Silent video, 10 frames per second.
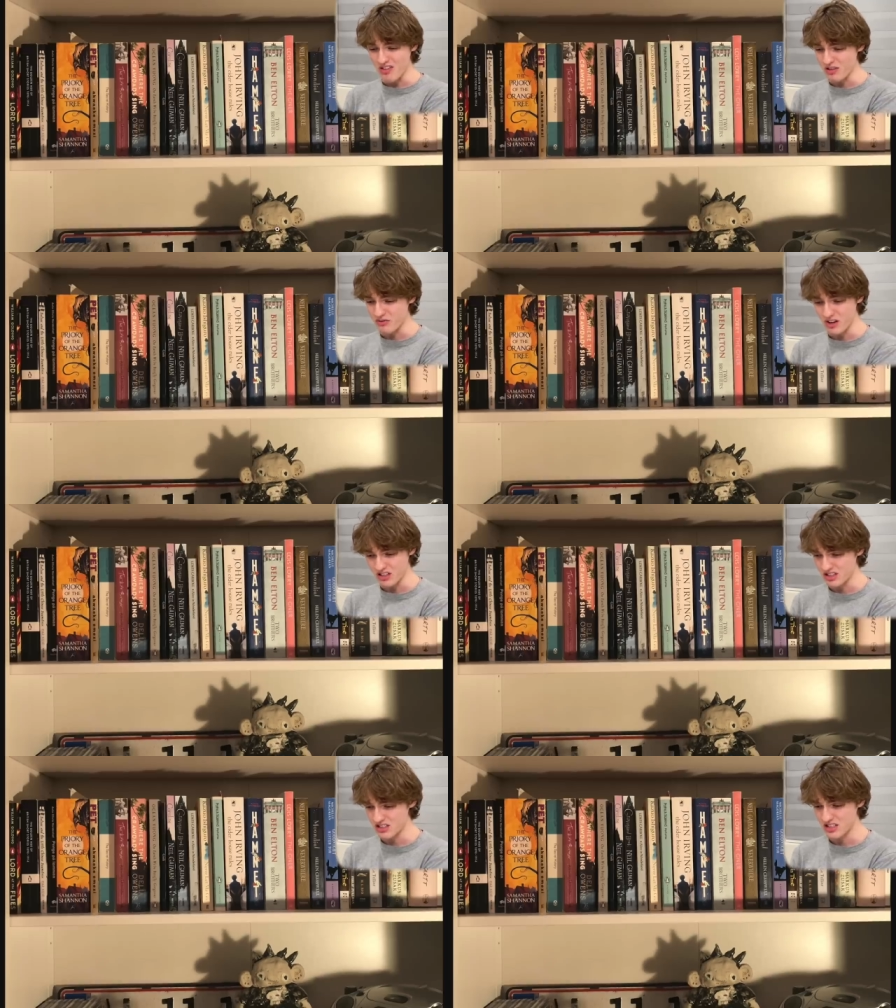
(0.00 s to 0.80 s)
the
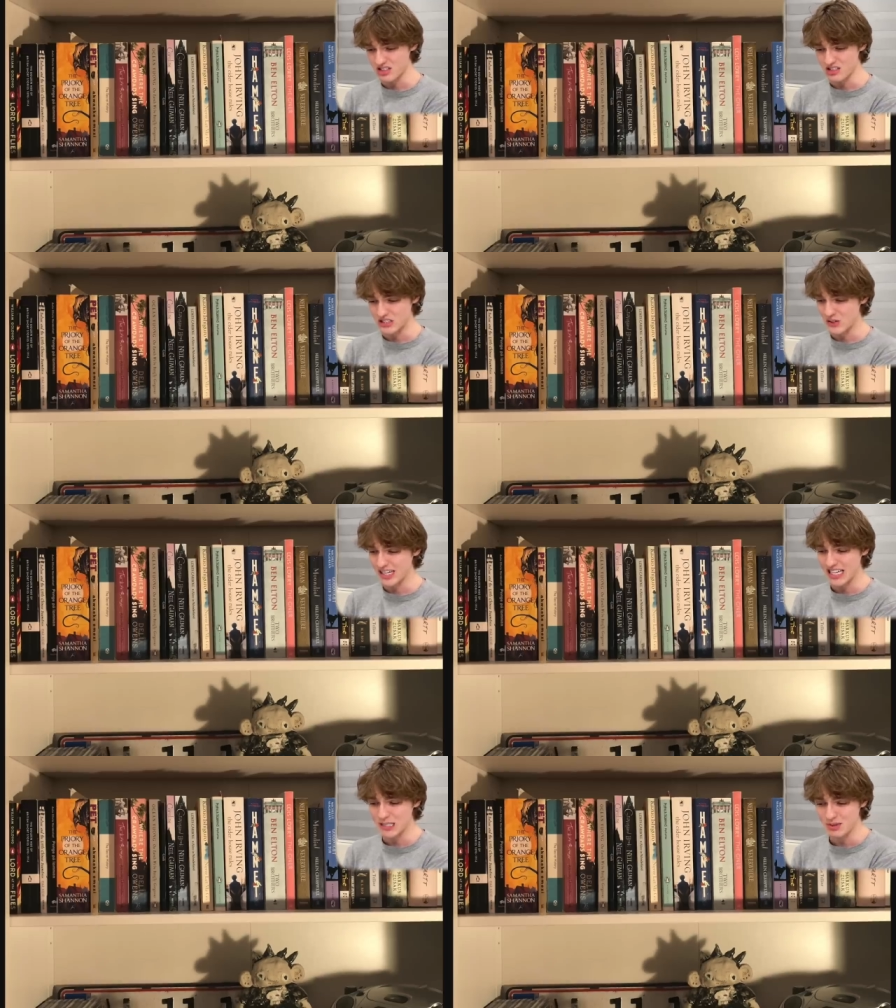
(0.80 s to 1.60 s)
fuck this is. So I
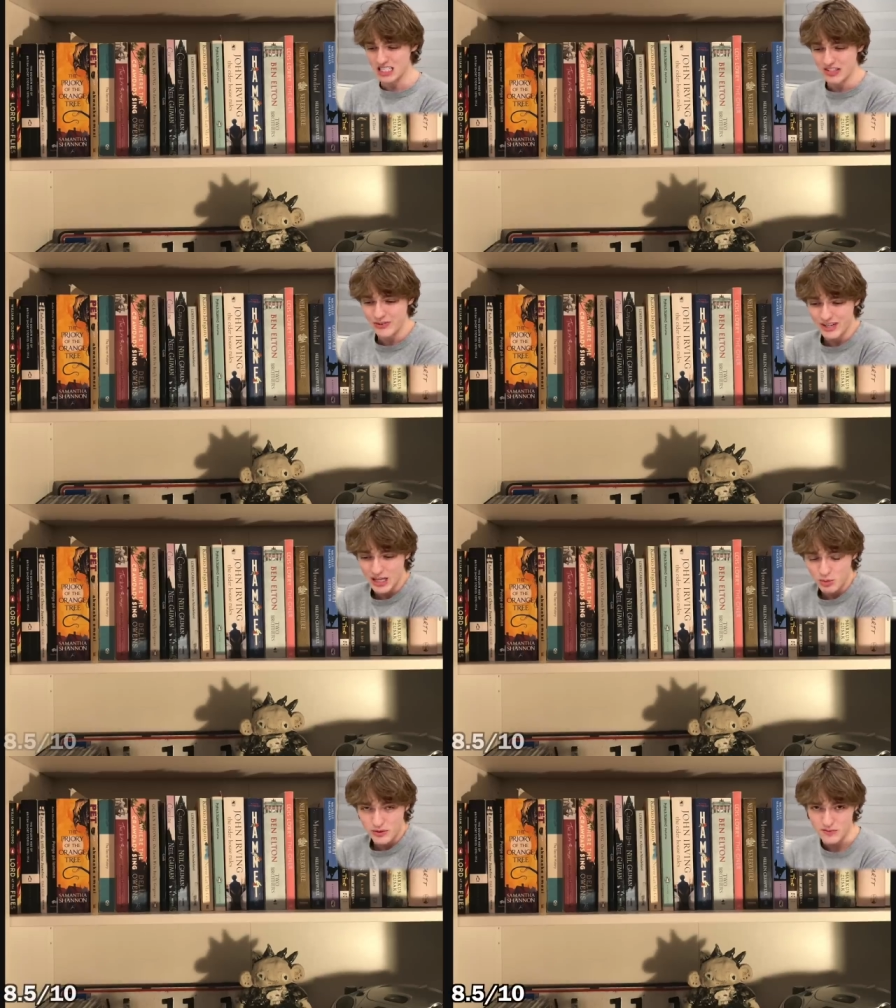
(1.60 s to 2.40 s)
guess I'm gonna give you an
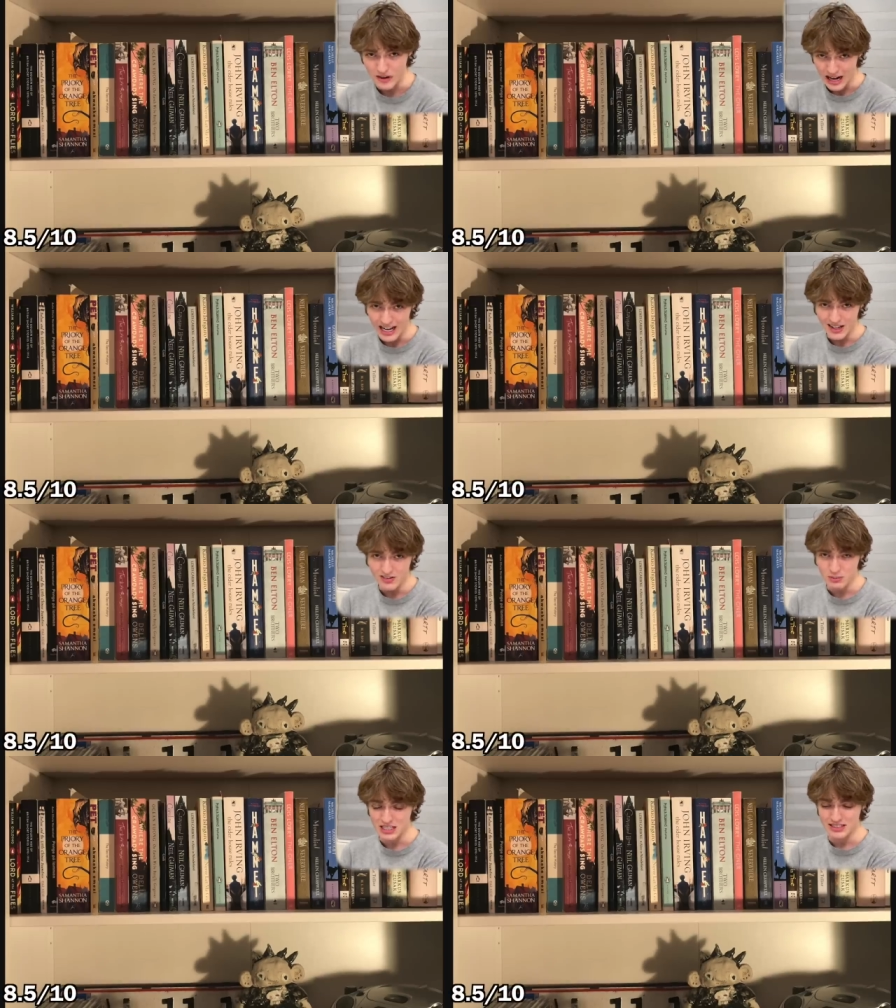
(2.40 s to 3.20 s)
8.5
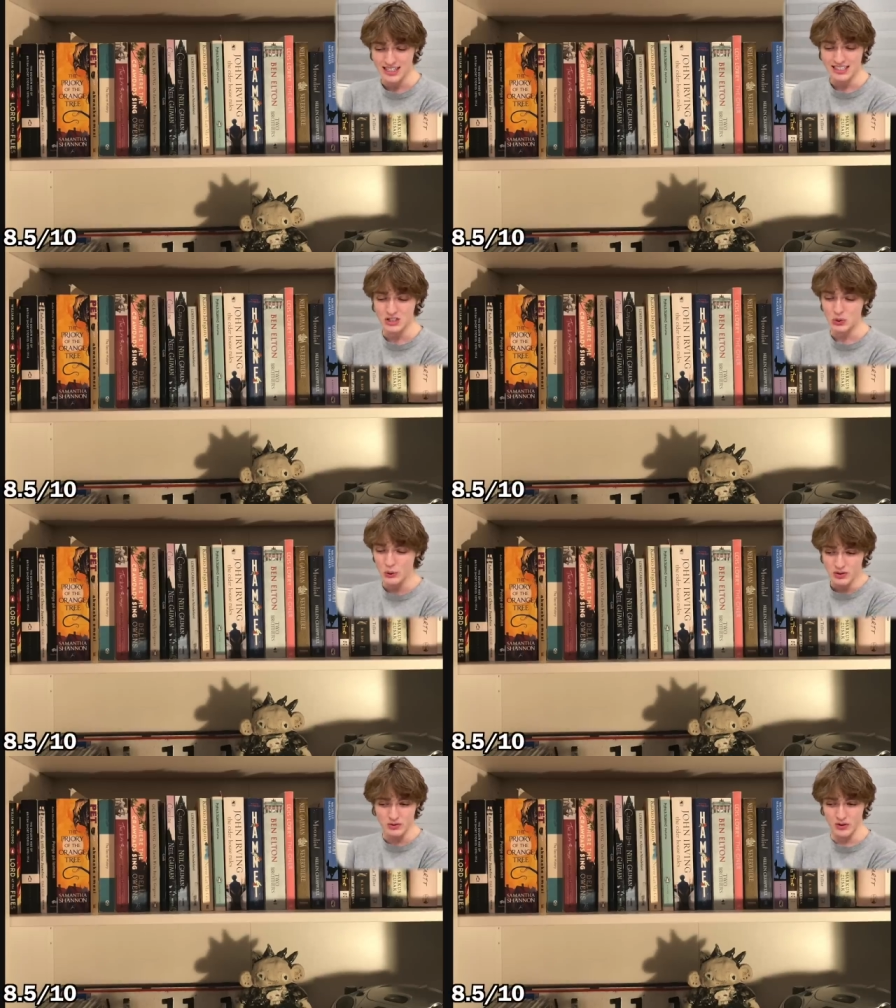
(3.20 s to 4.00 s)
because that's like
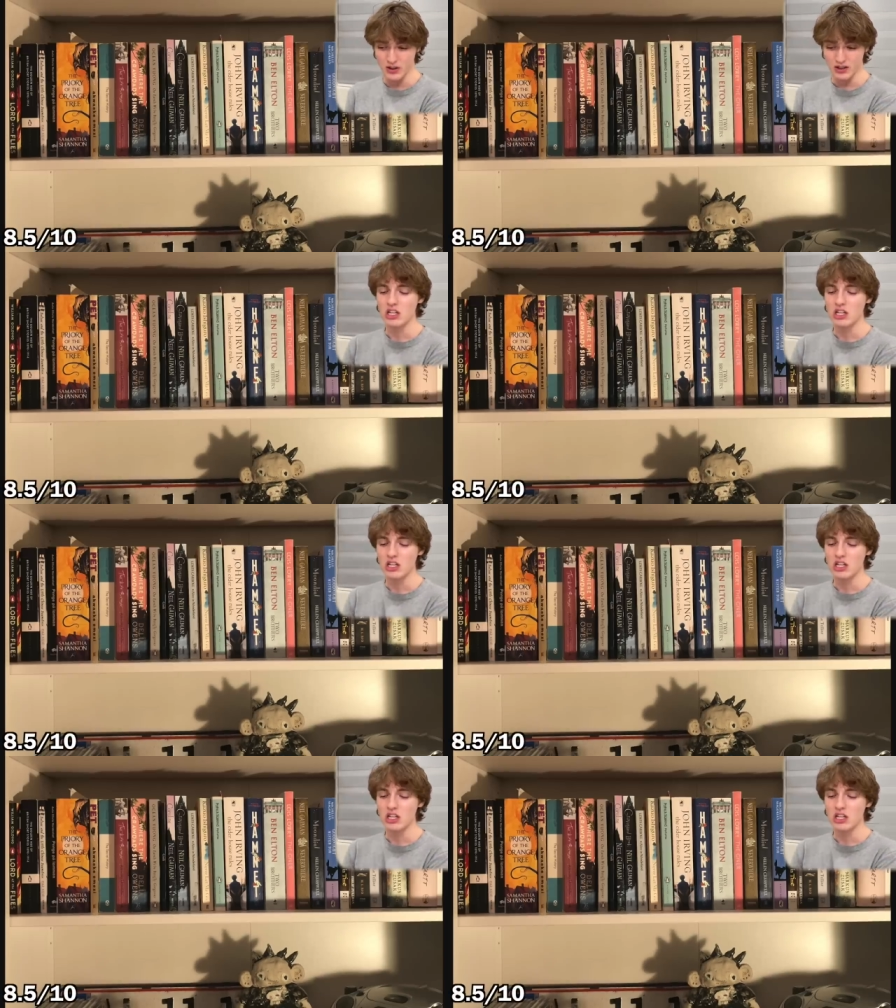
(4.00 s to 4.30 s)
cool as fuck.